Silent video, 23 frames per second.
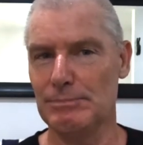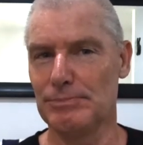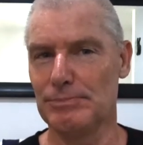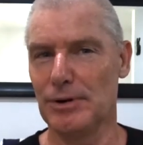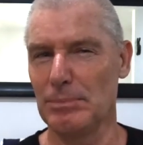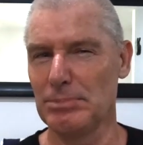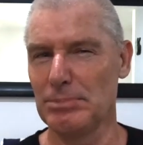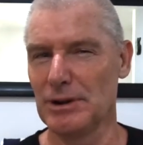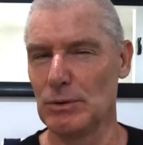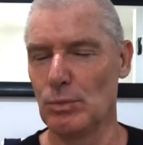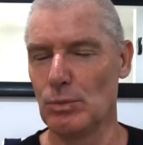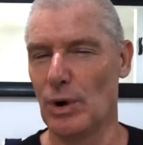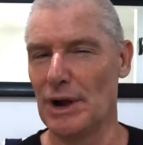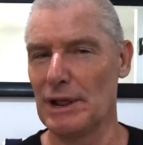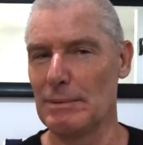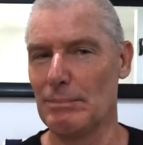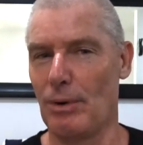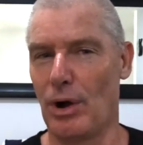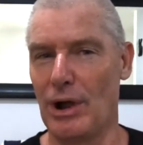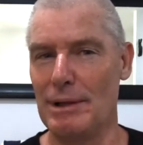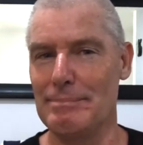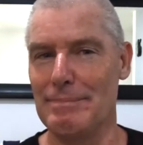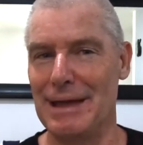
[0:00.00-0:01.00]
Probably one
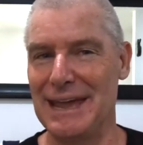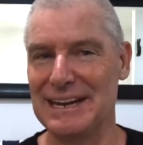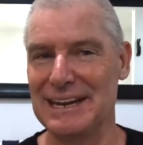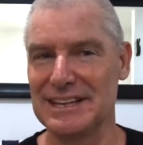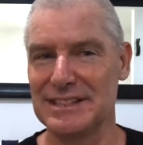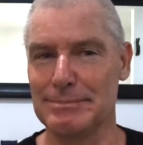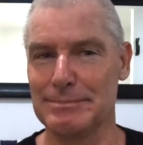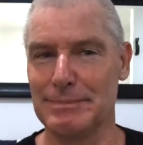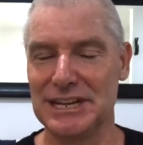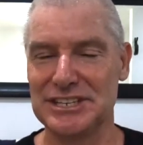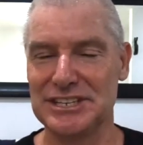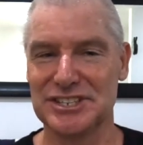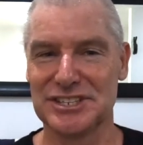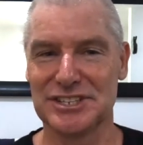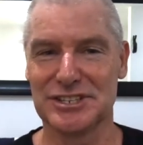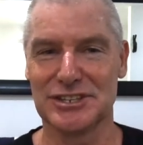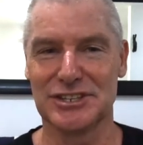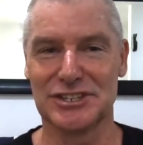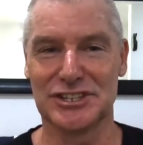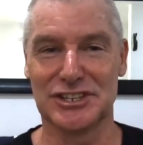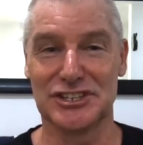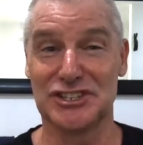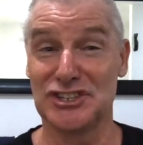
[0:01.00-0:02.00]
of my man of the matches
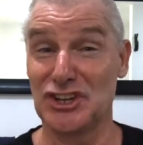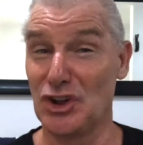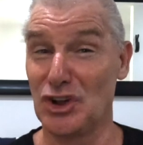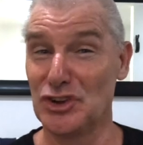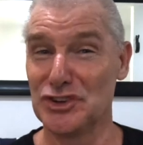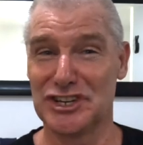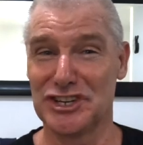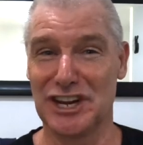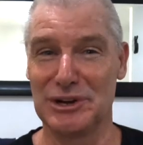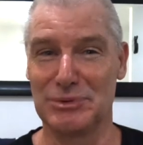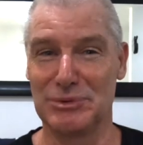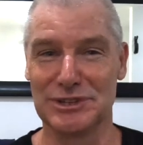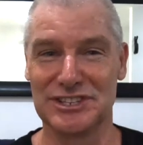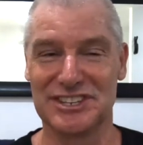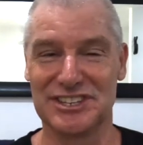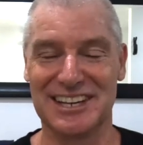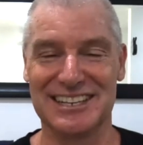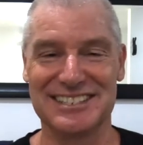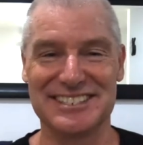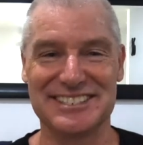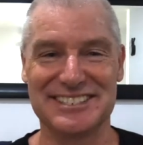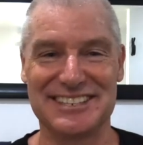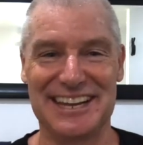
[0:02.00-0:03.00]
because Itoje was
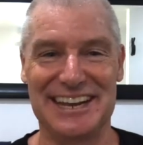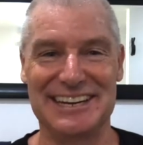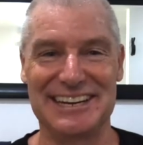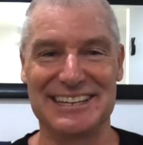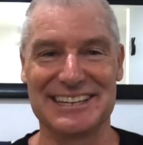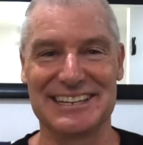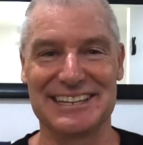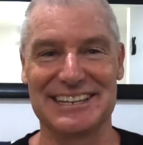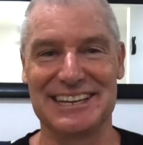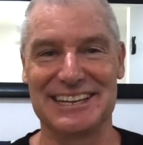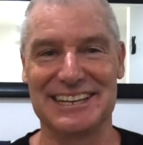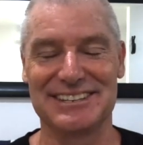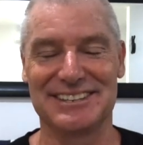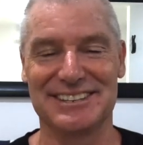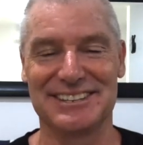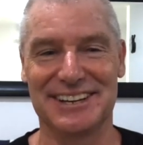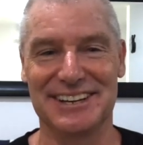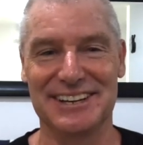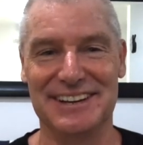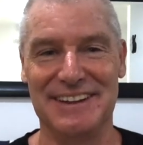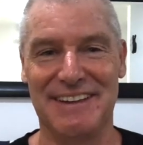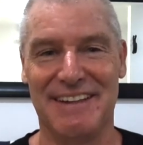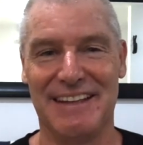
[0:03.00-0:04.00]
outstanding again
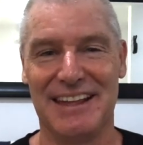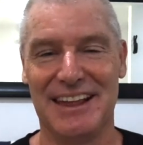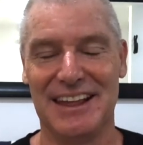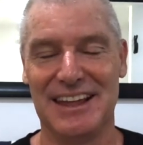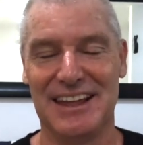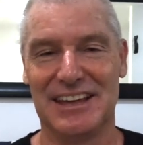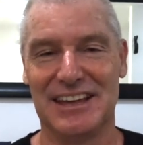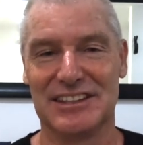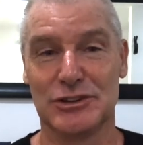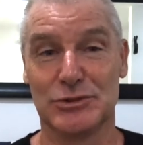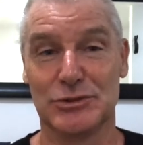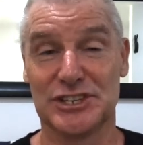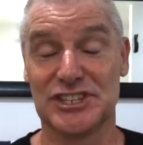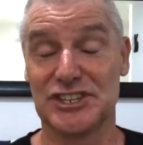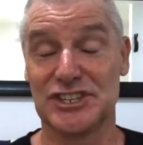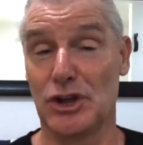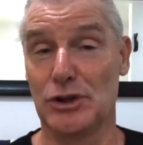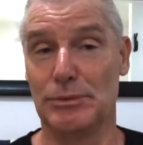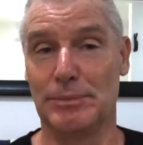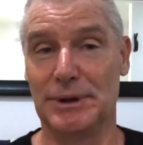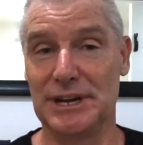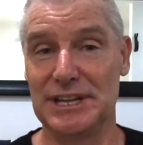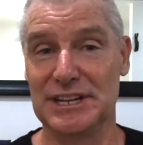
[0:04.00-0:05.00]
today. There were
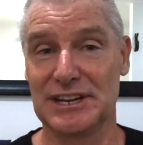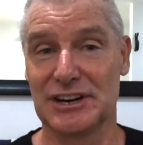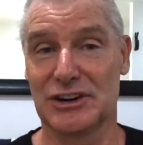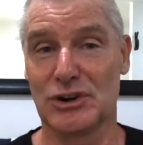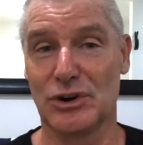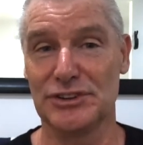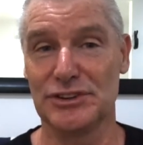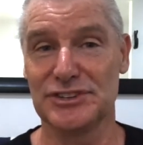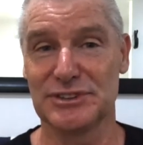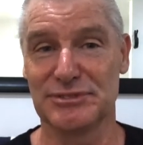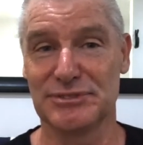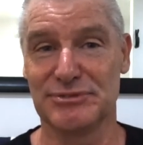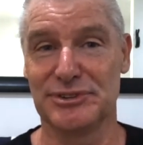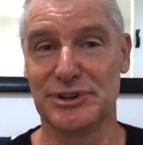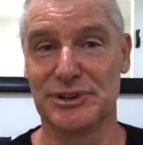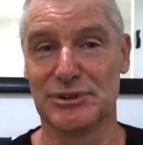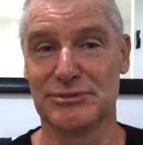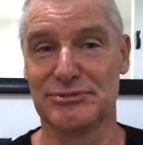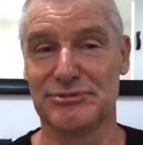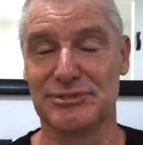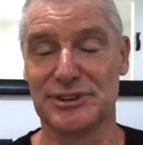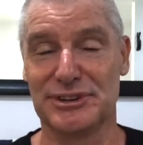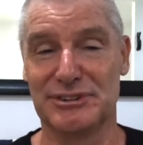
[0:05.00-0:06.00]
so many across the
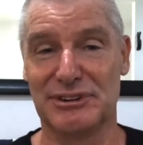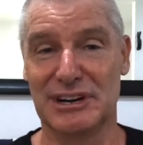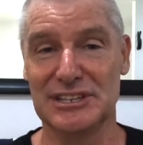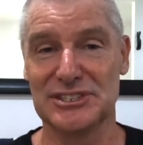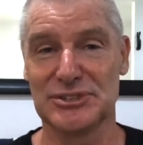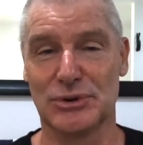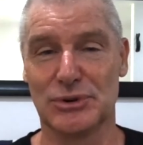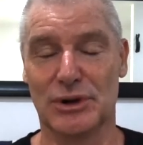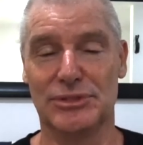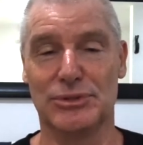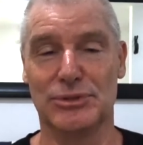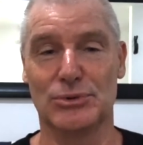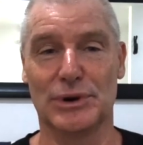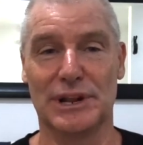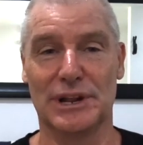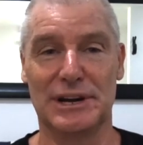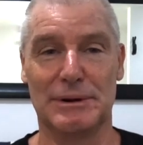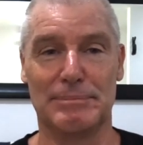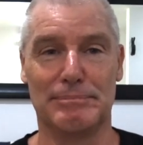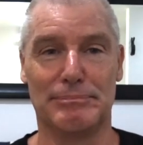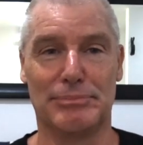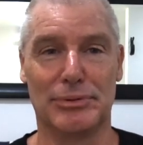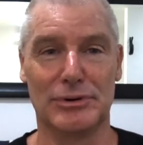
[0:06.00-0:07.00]
field. Finn Russell, I thought,
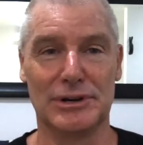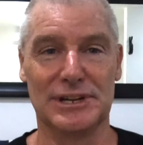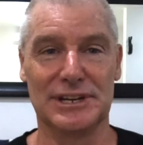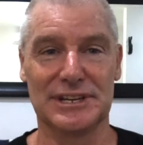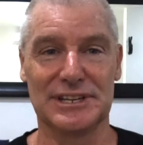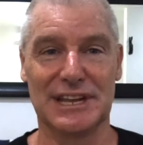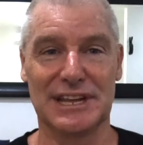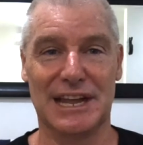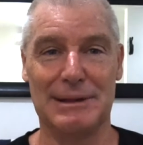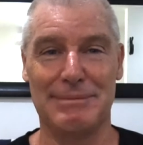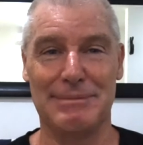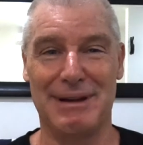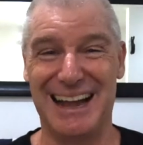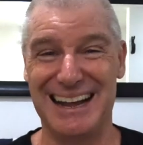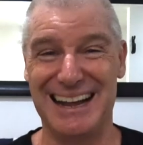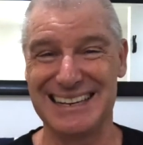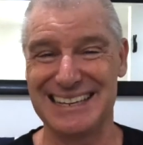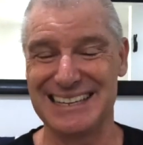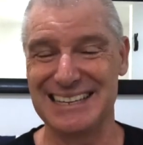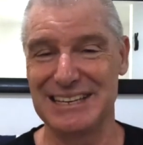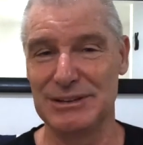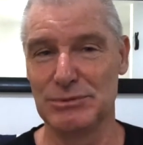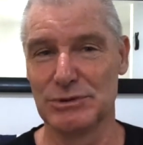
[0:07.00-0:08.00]
had a brilliant game.
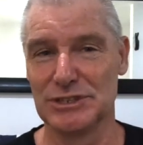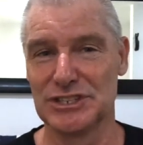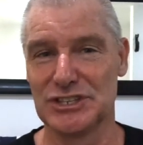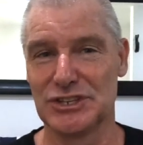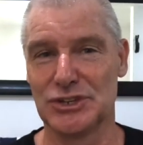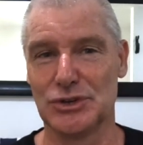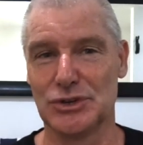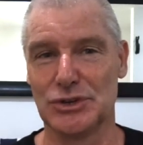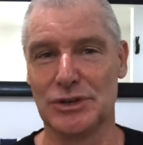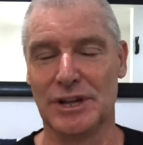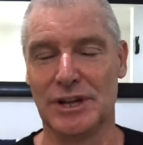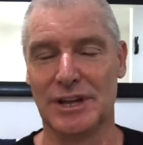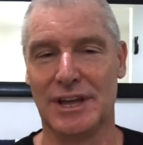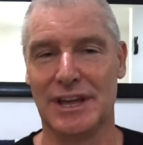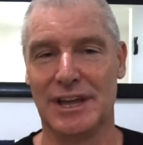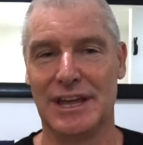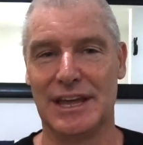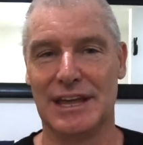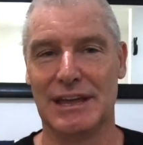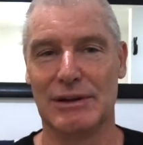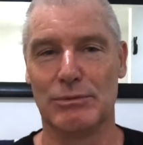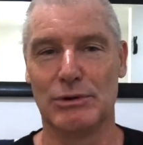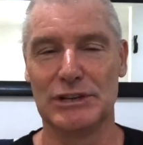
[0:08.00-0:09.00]
Aki was good.
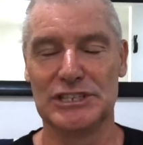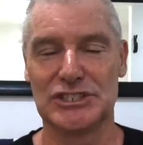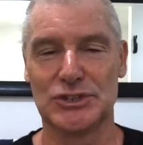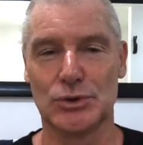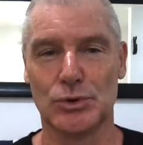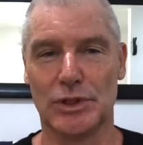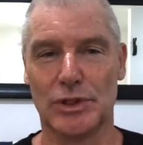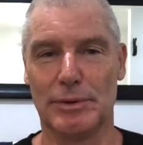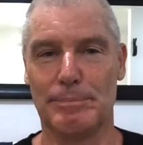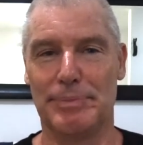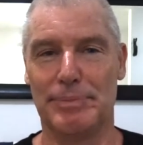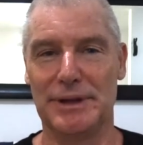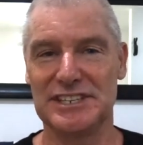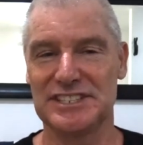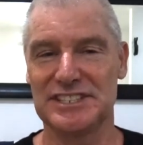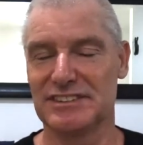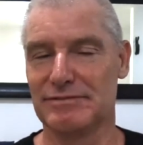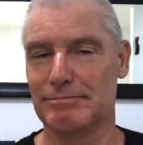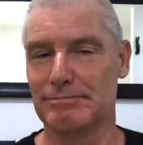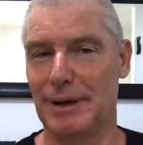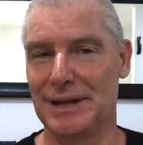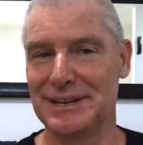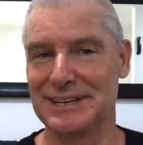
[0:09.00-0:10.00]
We saw the
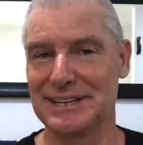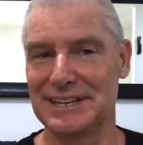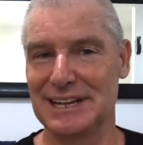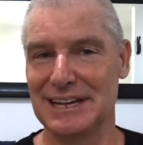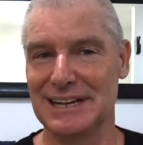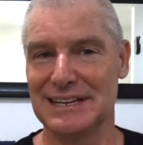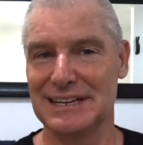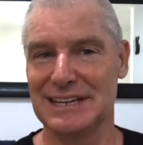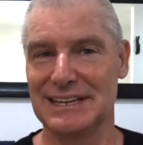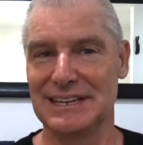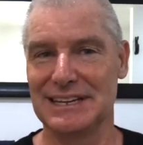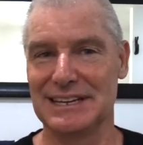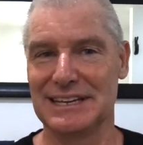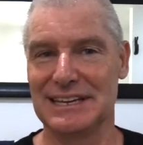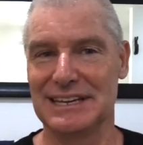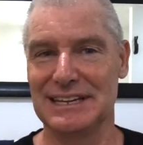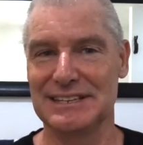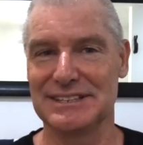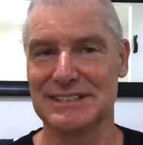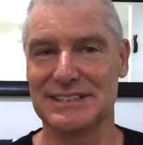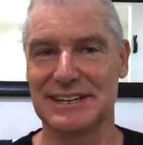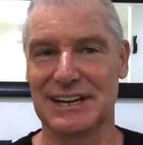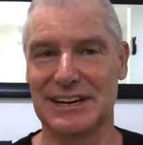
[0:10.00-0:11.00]
best of Bundy Aki
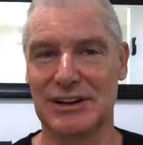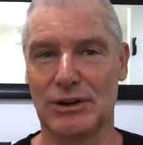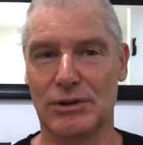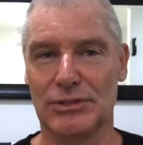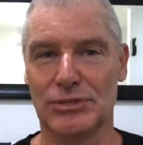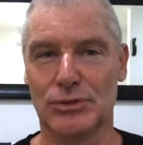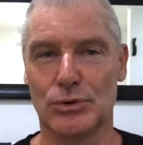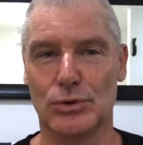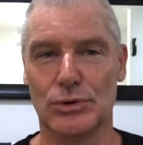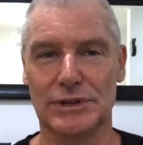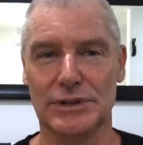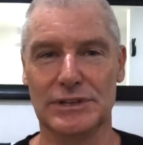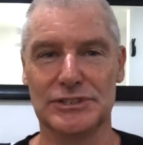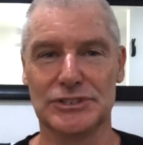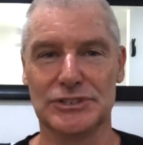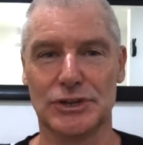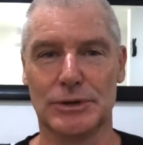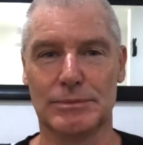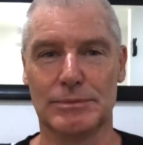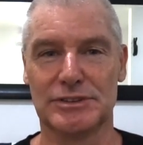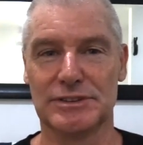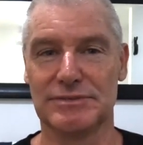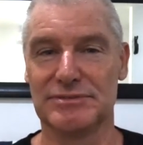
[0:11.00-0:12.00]
again today, I thought, in
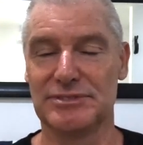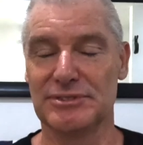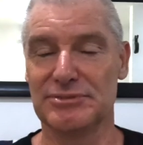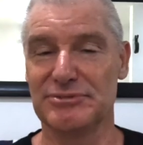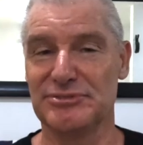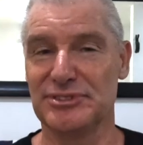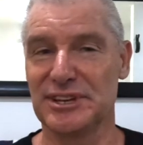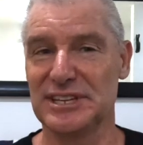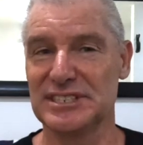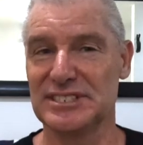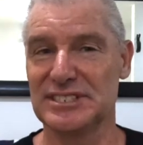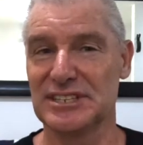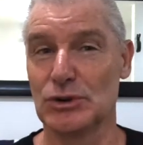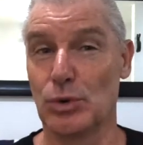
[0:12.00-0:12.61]
terms of defence